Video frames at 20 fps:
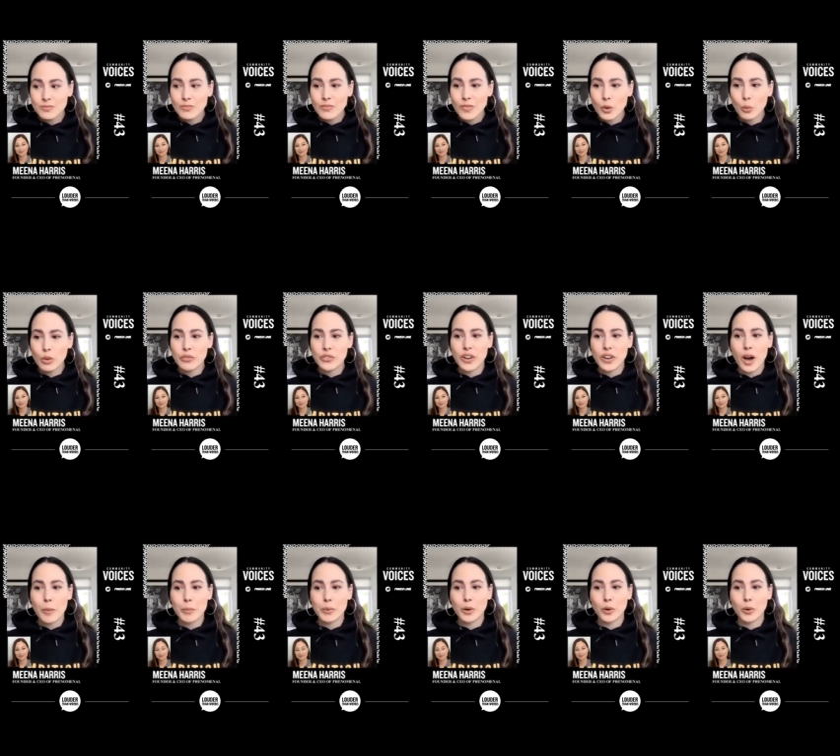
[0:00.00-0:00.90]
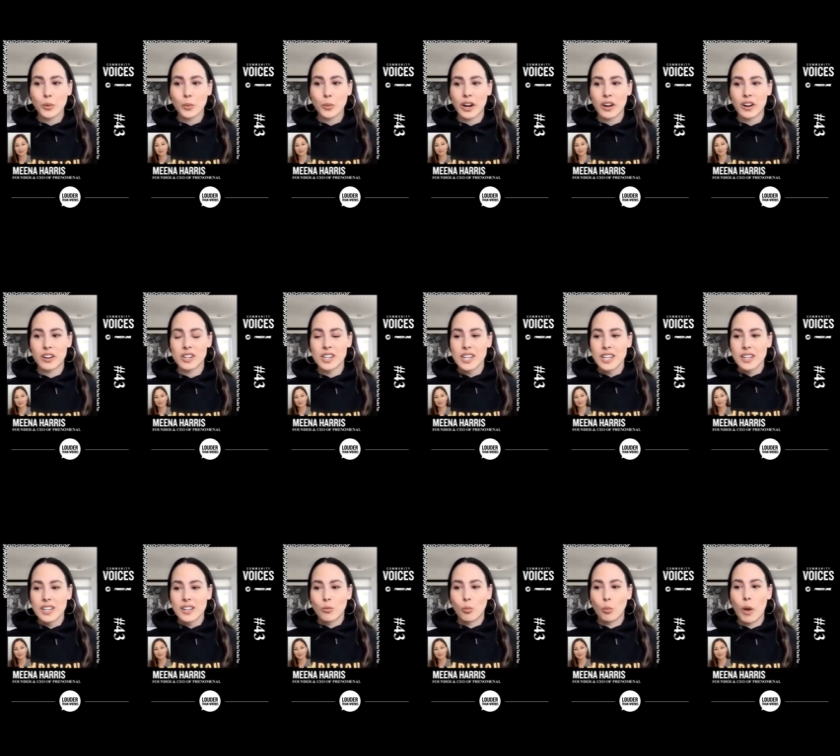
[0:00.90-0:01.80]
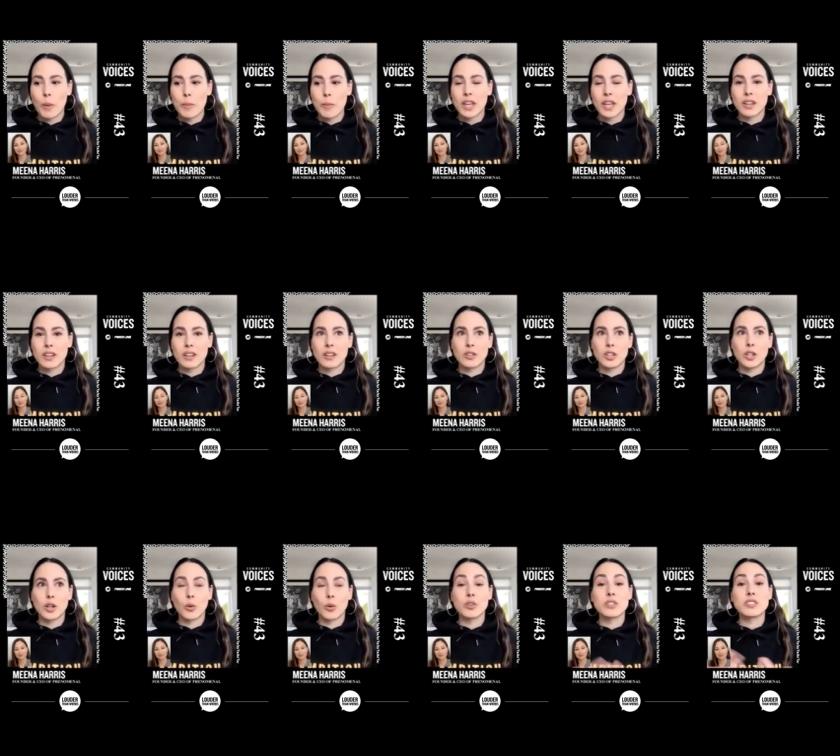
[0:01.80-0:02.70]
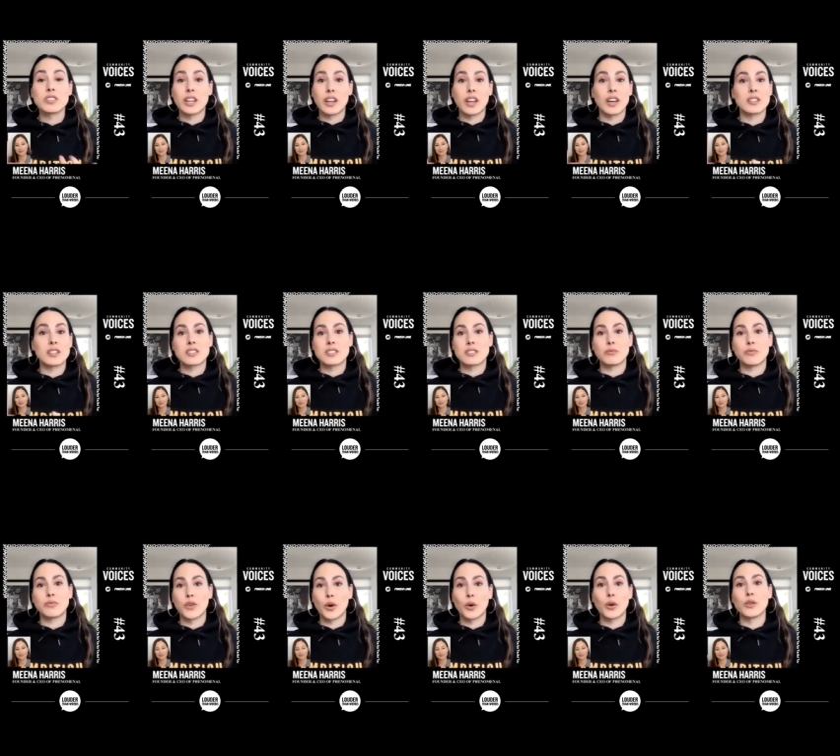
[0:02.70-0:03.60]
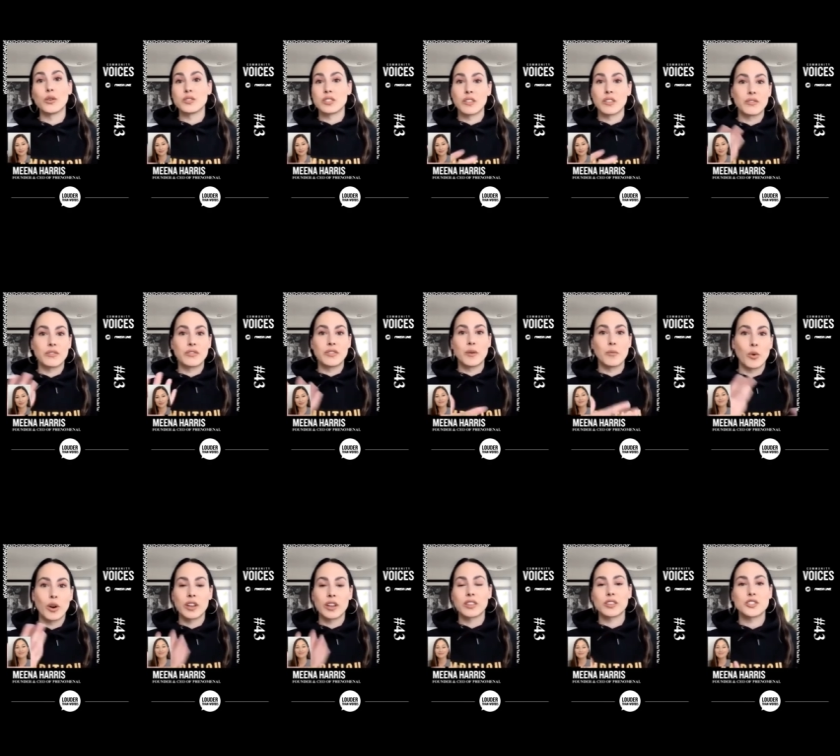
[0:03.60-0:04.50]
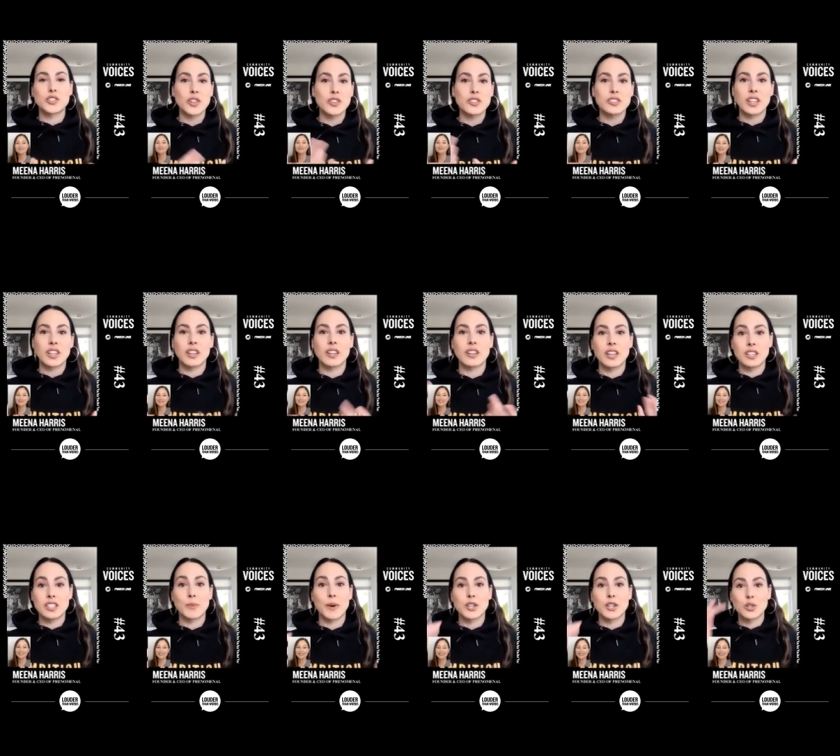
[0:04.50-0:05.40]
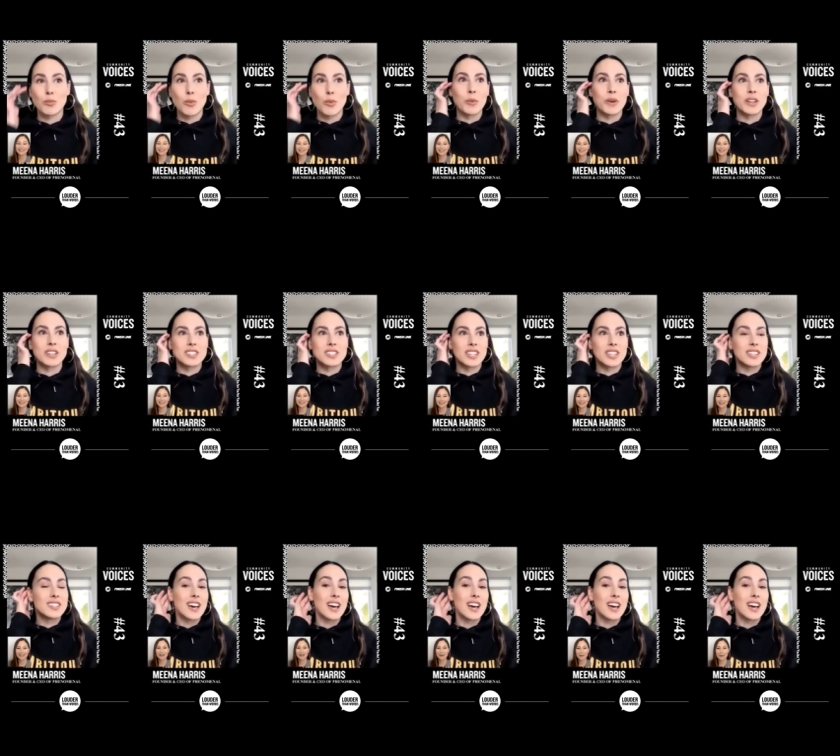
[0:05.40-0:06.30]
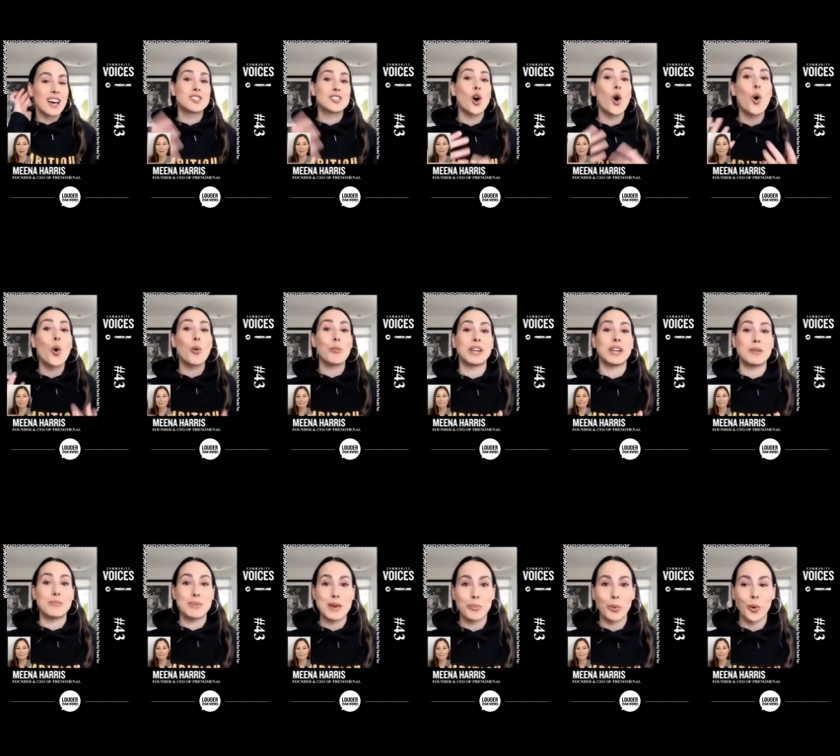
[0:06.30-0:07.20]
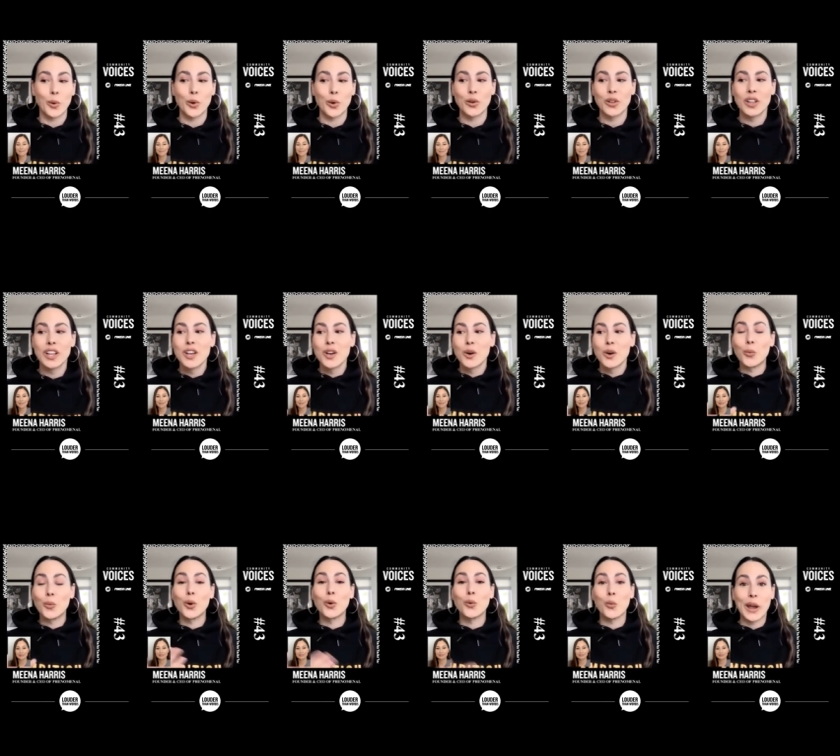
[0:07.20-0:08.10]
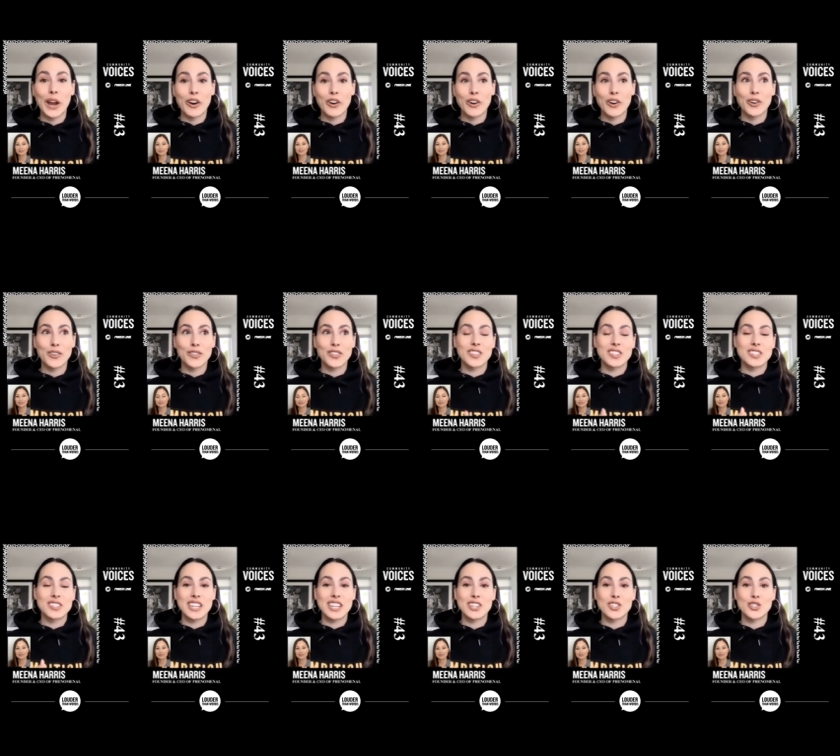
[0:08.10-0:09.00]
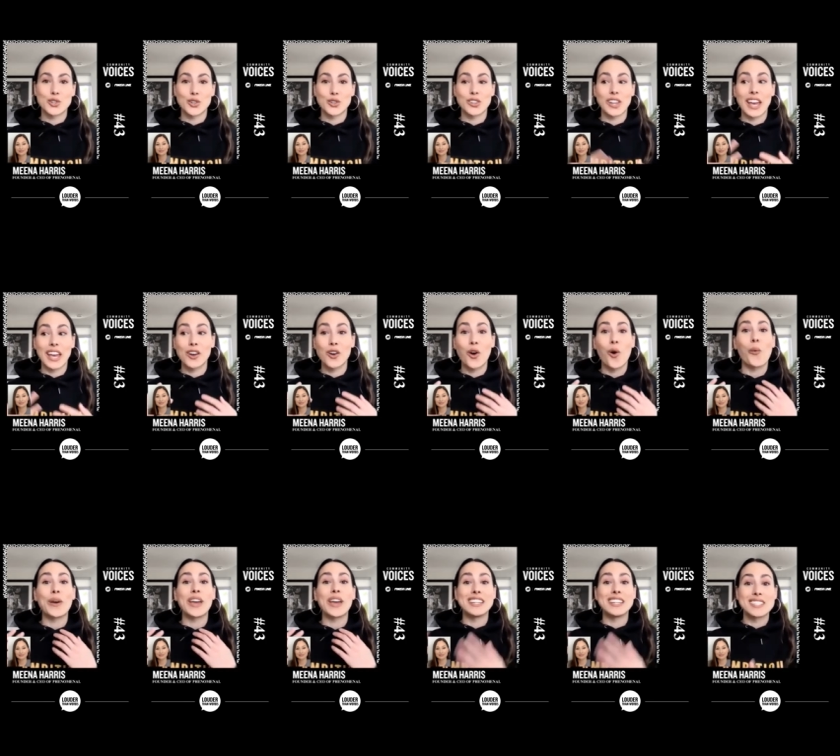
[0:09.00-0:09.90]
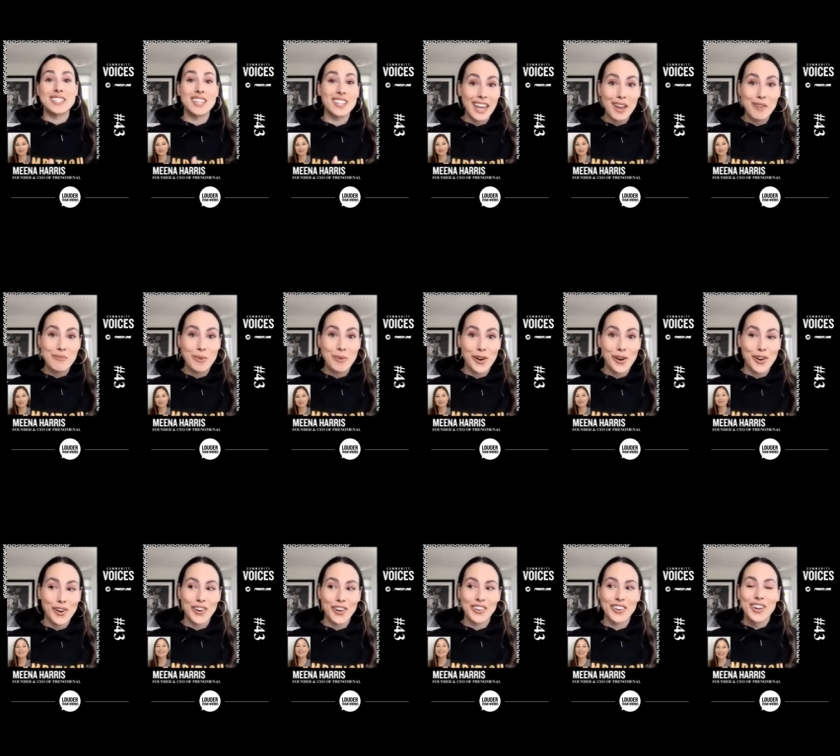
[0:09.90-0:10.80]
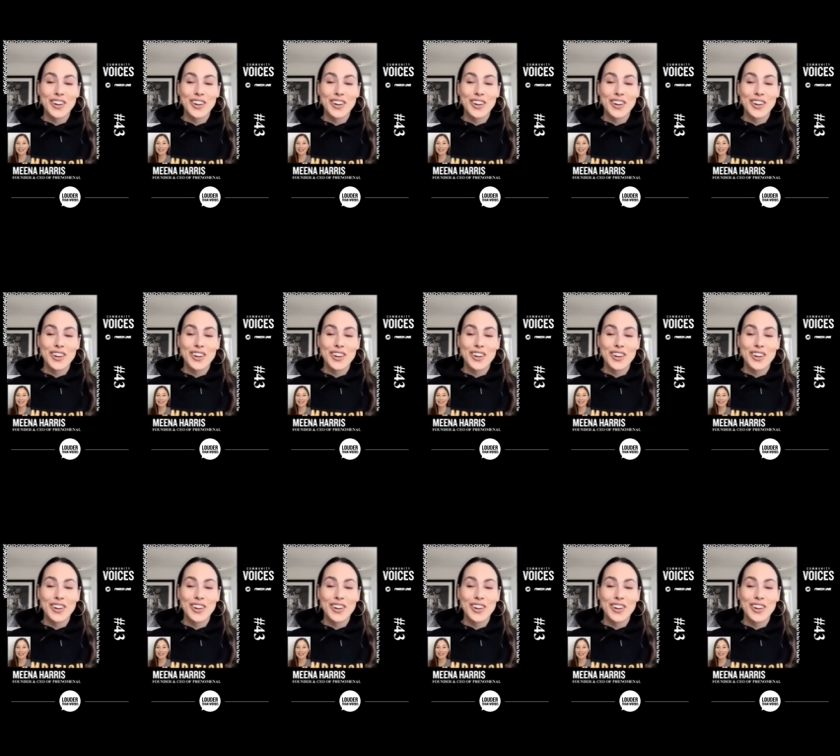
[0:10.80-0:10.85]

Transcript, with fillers: with Phenomenal where women, you know, will send us photos of them wearing the shirts and, and special moments. And uh, so many people will wear the t-shirt, like going into labor